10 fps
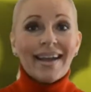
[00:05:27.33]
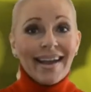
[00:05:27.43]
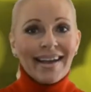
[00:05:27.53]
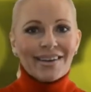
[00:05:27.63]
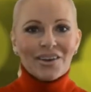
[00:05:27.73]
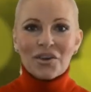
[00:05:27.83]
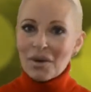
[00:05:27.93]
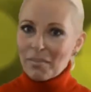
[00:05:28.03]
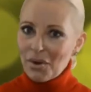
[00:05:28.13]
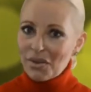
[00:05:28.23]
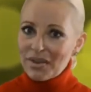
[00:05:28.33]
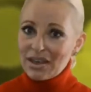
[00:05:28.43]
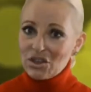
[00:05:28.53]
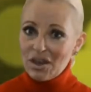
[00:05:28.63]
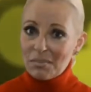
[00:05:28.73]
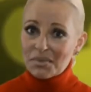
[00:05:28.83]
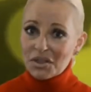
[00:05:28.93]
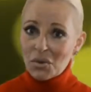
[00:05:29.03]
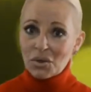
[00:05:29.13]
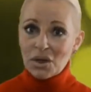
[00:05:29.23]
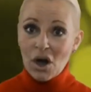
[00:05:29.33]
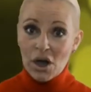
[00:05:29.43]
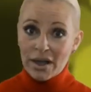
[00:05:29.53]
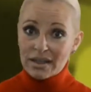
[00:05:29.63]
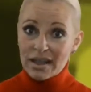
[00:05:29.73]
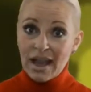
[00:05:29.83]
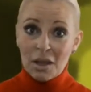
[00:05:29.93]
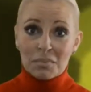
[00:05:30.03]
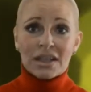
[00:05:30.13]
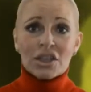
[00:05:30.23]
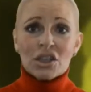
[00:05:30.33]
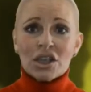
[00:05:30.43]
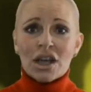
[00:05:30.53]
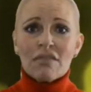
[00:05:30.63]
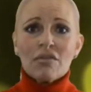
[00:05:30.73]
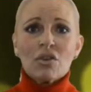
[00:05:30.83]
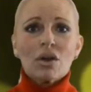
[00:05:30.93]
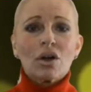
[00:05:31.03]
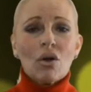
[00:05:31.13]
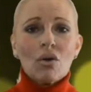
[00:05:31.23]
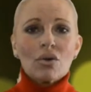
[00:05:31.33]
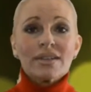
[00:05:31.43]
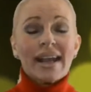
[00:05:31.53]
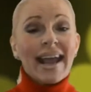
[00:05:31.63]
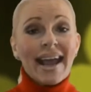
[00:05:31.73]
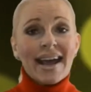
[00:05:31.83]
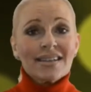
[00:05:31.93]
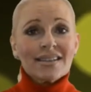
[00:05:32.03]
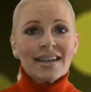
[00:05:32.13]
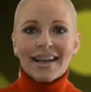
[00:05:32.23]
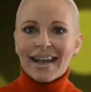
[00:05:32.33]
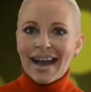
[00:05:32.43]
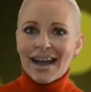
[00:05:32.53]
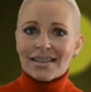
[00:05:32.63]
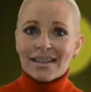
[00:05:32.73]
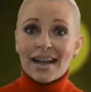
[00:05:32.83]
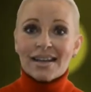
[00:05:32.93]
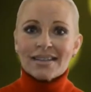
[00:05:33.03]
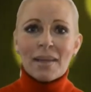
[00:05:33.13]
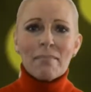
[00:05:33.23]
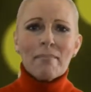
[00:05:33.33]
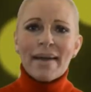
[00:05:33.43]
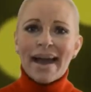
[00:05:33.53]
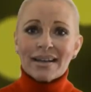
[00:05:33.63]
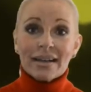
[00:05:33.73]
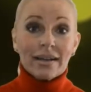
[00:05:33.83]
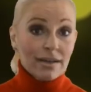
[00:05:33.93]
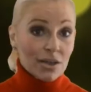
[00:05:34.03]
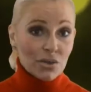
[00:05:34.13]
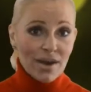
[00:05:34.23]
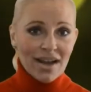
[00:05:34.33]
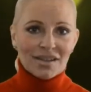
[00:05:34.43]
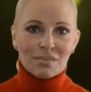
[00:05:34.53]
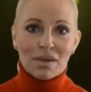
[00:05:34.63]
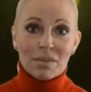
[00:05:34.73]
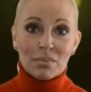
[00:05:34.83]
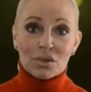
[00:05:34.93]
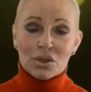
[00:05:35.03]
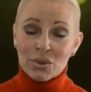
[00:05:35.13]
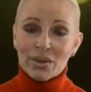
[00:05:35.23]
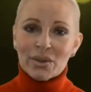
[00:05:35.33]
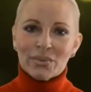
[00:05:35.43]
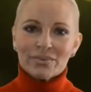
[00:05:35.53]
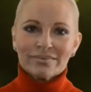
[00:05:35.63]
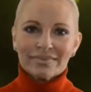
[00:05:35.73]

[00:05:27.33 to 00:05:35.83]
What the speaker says: And your birthday gemstone garnet helps achieve your goals and acts as a magnet in attracting people to you.